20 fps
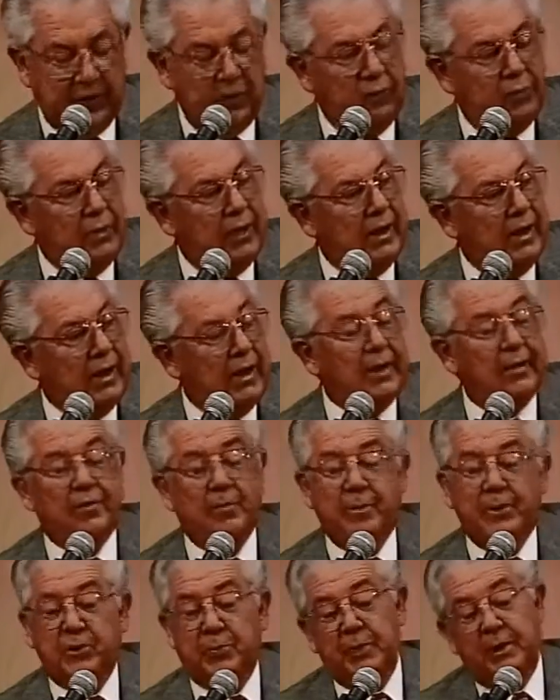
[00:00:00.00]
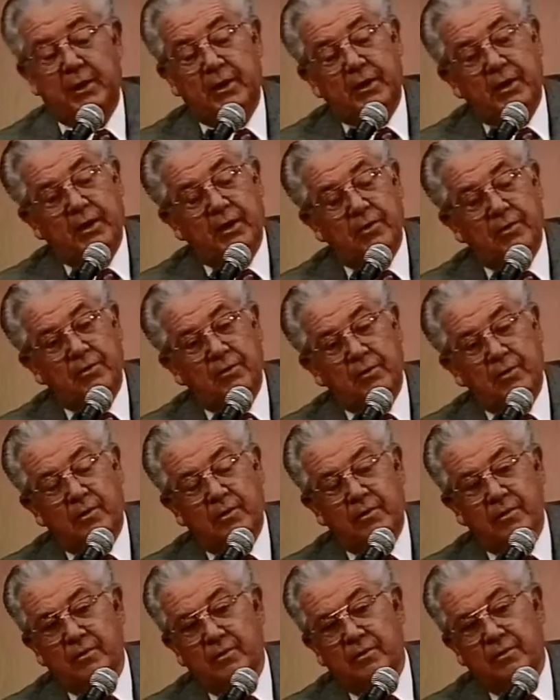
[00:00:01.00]
Well, I'd like to be spending that on,
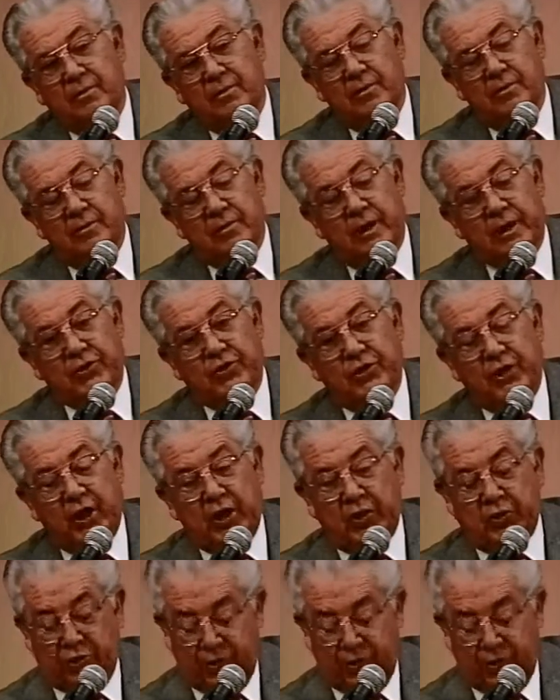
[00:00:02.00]
uh, on education